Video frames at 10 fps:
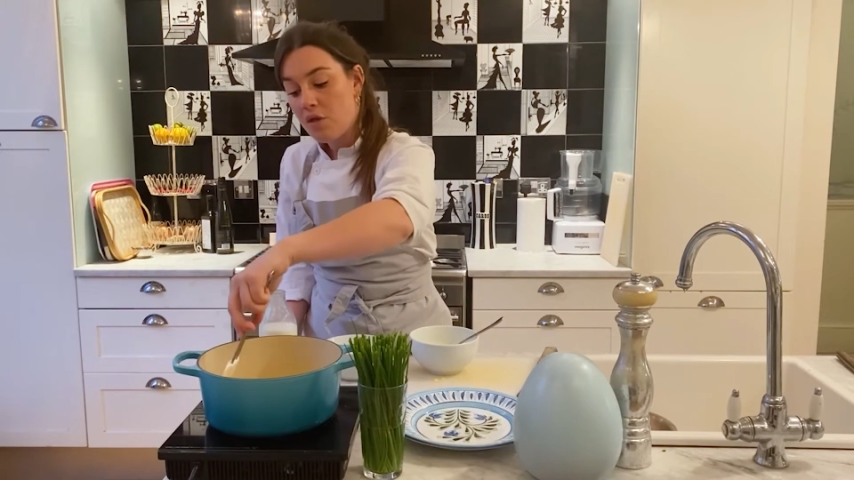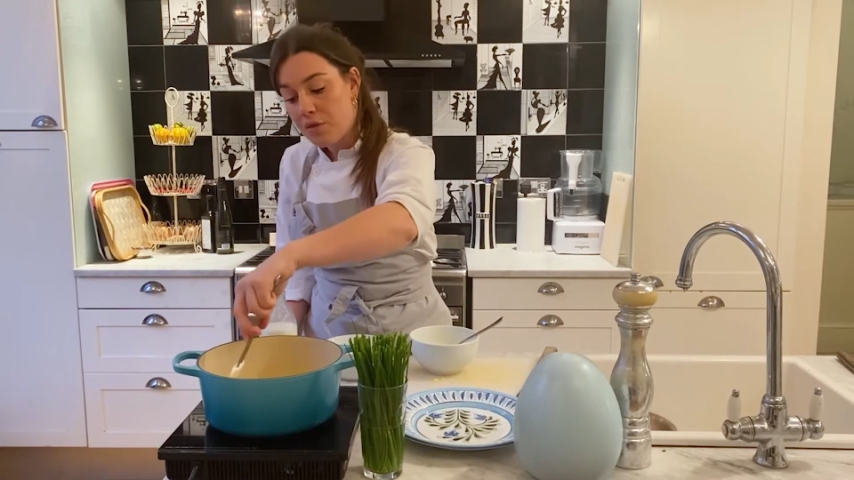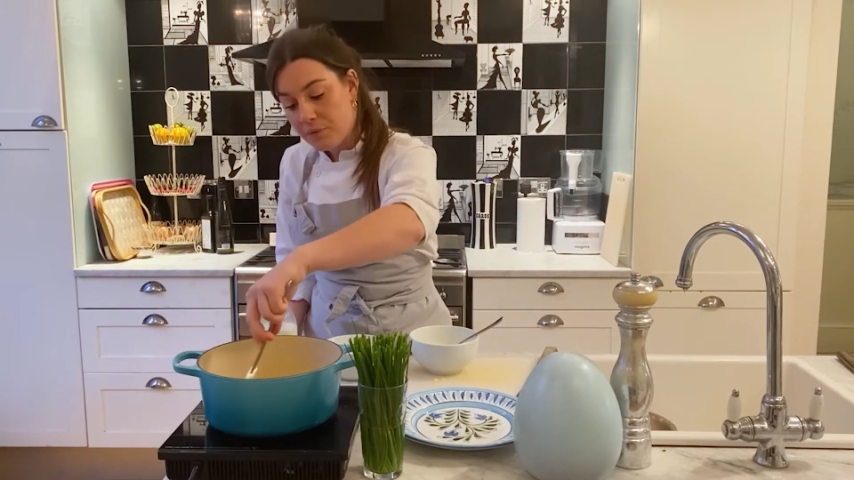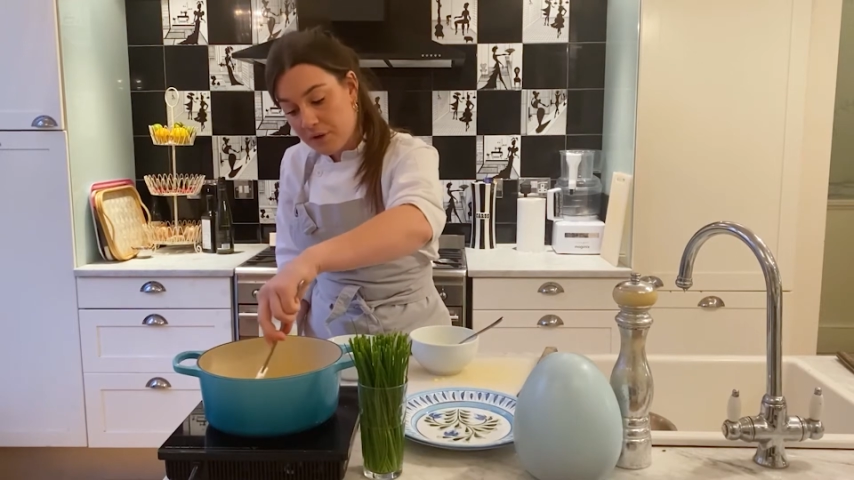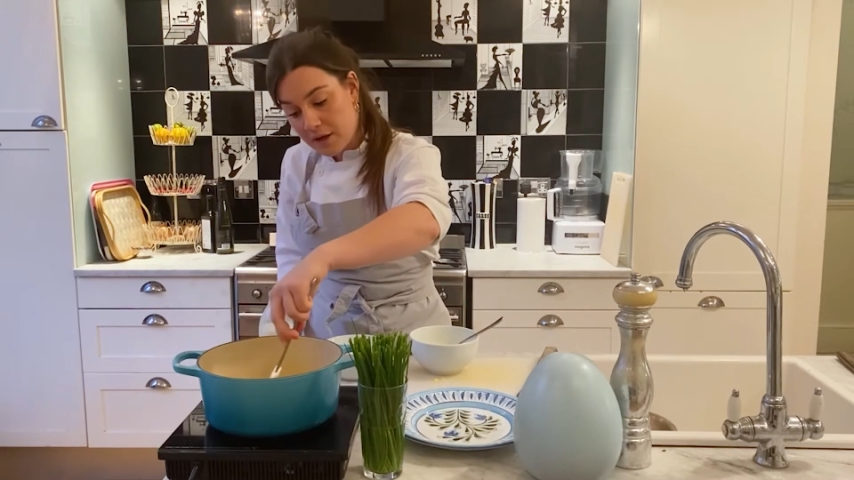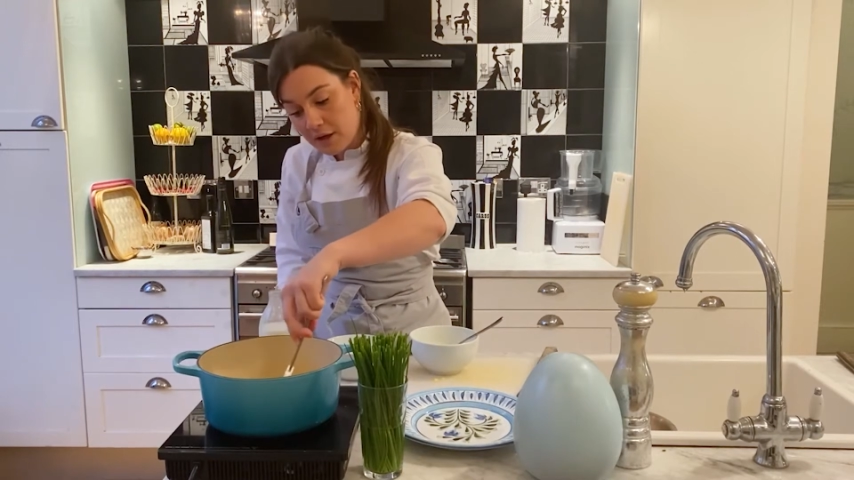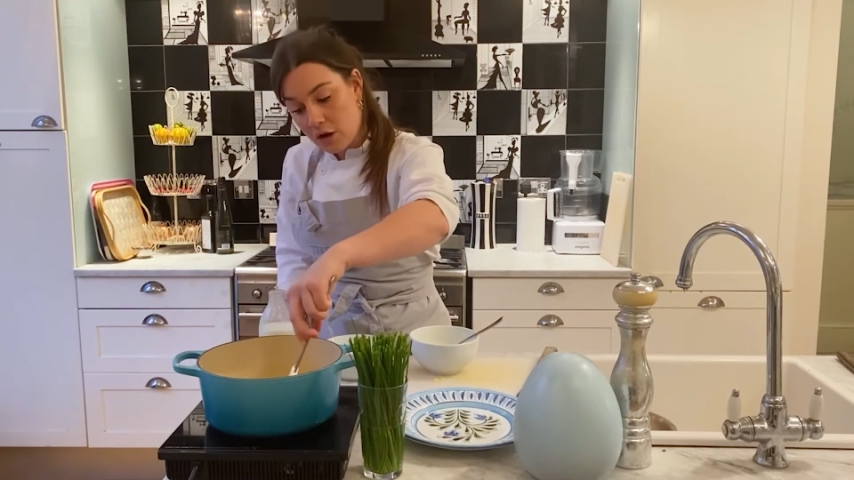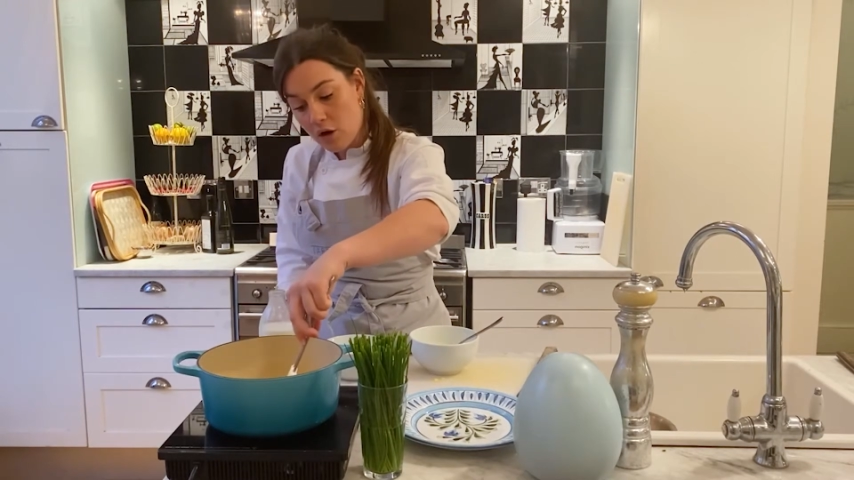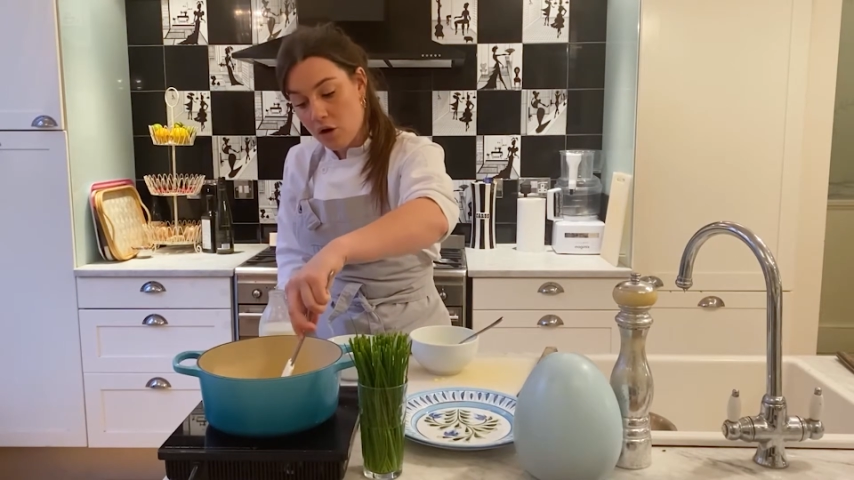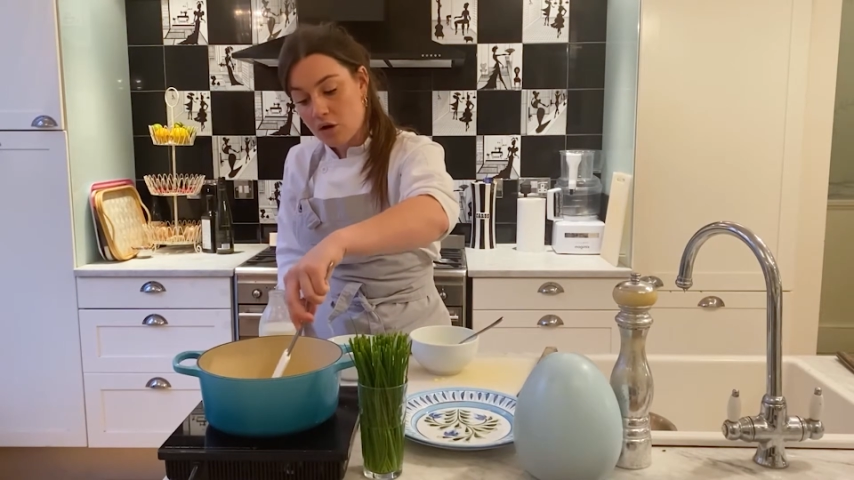3
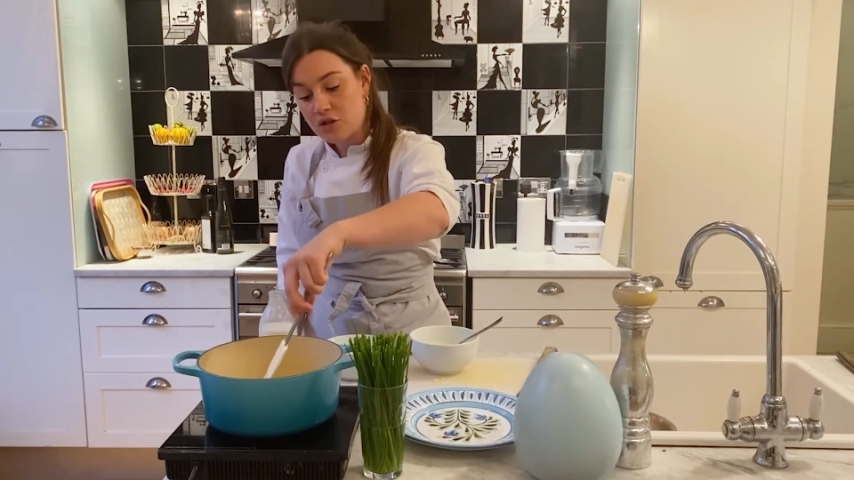o'clock,